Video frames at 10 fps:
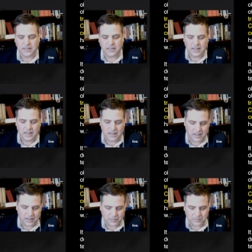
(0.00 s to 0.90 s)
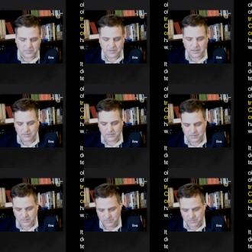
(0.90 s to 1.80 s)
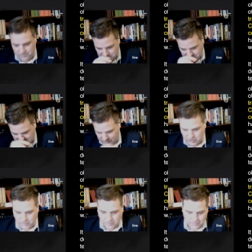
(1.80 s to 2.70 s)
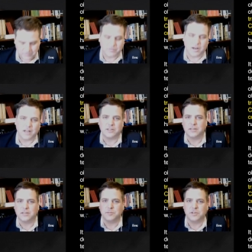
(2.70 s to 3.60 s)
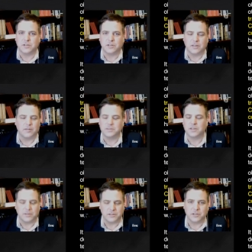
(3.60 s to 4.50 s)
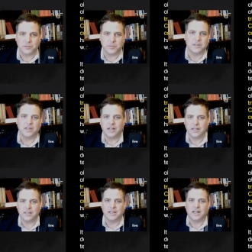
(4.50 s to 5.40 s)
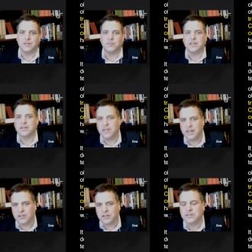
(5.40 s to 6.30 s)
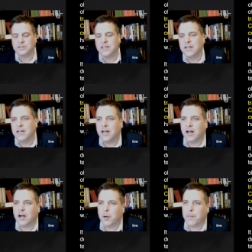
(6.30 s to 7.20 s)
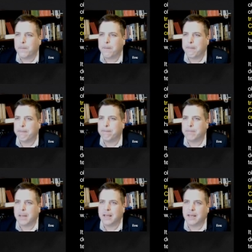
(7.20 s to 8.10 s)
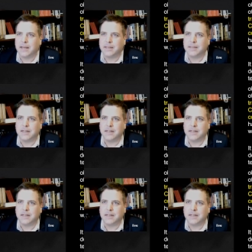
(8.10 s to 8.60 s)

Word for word: um, German rationalism, ger I'm sorry, German uh, Enlightenment thinkers, um, and uh,